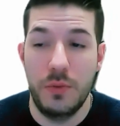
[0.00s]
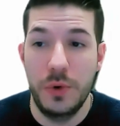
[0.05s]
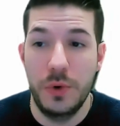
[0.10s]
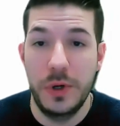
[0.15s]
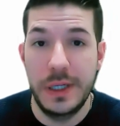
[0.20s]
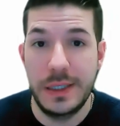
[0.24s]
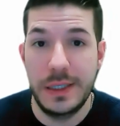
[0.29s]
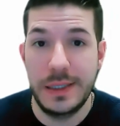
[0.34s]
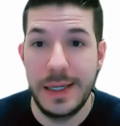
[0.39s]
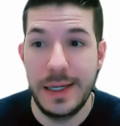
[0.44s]

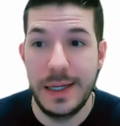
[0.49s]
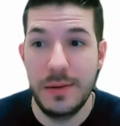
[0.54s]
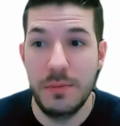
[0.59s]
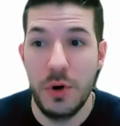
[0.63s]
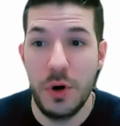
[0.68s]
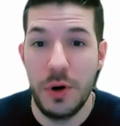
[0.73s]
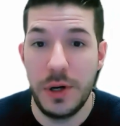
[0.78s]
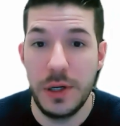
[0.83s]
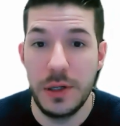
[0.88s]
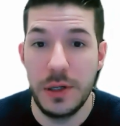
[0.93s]
real
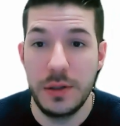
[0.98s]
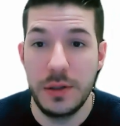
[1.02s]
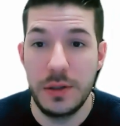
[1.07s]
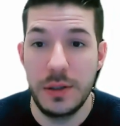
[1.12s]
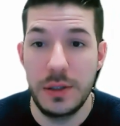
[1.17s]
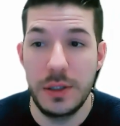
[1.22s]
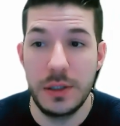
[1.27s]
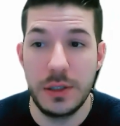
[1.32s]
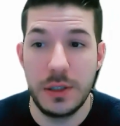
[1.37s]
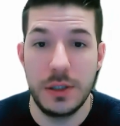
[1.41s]
estate market
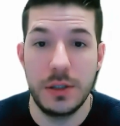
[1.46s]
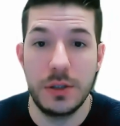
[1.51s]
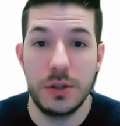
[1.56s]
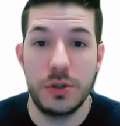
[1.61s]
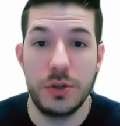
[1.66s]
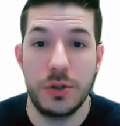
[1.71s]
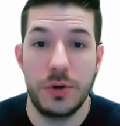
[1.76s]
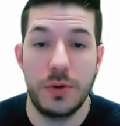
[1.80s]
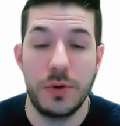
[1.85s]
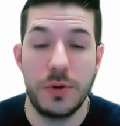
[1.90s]
is
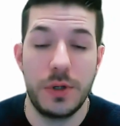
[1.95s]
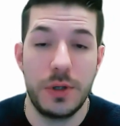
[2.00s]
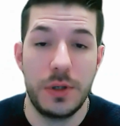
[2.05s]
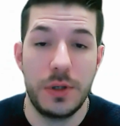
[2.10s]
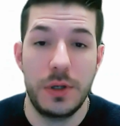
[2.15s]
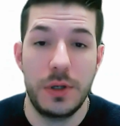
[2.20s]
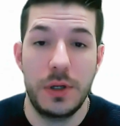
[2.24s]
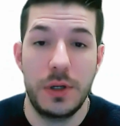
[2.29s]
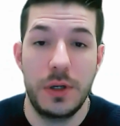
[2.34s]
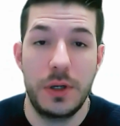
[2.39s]
concerned,
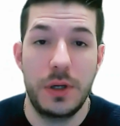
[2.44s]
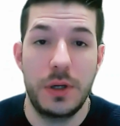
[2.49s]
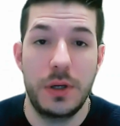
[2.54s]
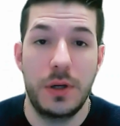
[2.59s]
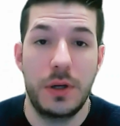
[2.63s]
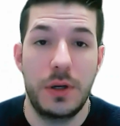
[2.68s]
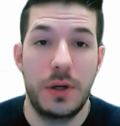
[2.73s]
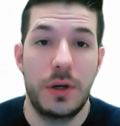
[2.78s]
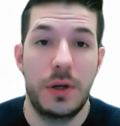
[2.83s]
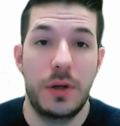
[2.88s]

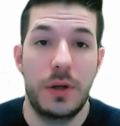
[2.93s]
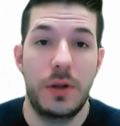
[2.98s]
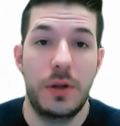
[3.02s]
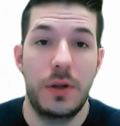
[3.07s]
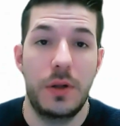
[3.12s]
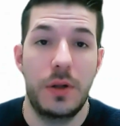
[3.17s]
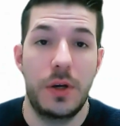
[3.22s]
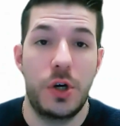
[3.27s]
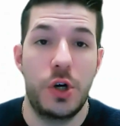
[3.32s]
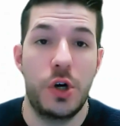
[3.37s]

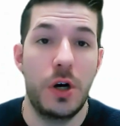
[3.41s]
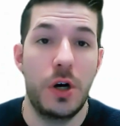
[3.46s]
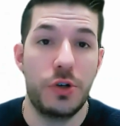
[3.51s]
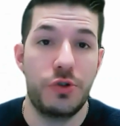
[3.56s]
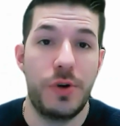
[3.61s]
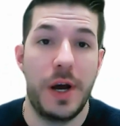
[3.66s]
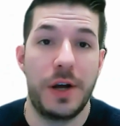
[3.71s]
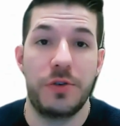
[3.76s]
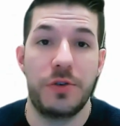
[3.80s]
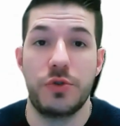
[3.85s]

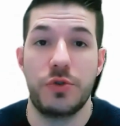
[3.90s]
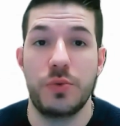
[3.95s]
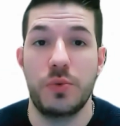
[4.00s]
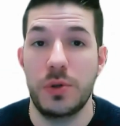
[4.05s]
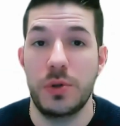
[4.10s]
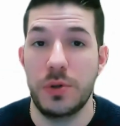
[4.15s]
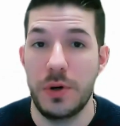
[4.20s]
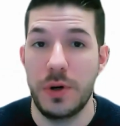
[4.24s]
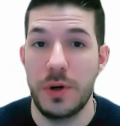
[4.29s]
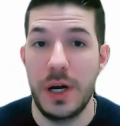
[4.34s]
contractors
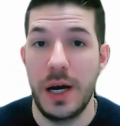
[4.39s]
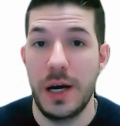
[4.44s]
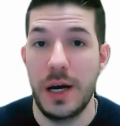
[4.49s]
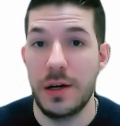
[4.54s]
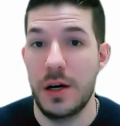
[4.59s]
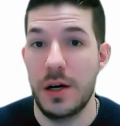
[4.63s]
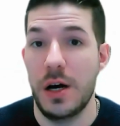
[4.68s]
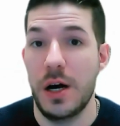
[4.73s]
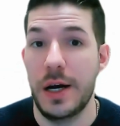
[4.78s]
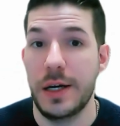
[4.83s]
are
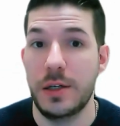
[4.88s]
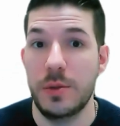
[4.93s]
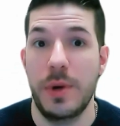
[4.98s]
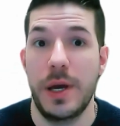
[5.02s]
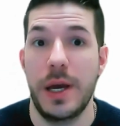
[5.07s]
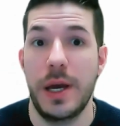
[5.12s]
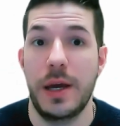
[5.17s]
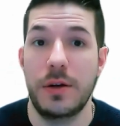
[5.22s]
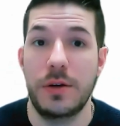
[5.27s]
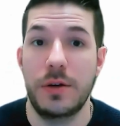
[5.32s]
at a high
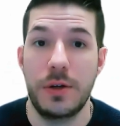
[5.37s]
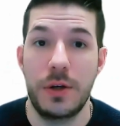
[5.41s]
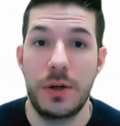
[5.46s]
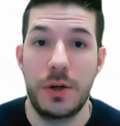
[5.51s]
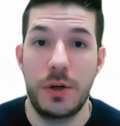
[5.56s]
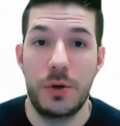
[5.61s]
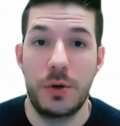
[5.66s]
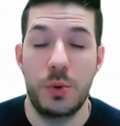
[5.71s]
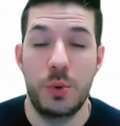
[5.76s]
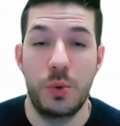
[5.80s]
demand
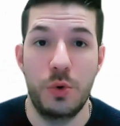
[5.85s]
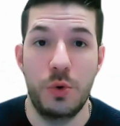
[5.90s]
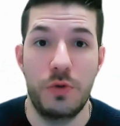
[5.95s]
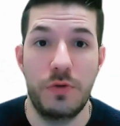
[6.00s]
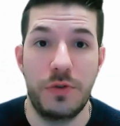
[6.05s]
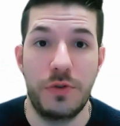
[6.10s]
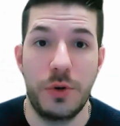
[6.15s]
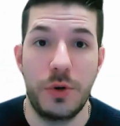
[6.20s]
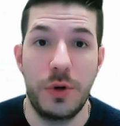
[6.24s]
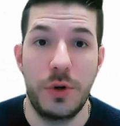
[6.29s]

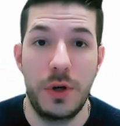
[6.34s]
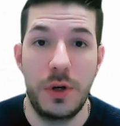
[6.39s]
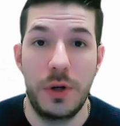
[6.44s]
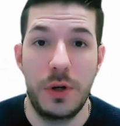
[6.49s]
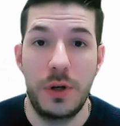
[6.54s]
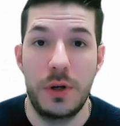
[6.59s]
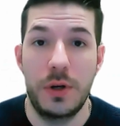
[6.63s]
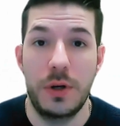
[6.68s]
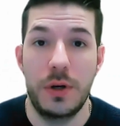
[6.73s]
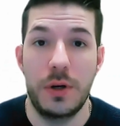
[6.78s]
over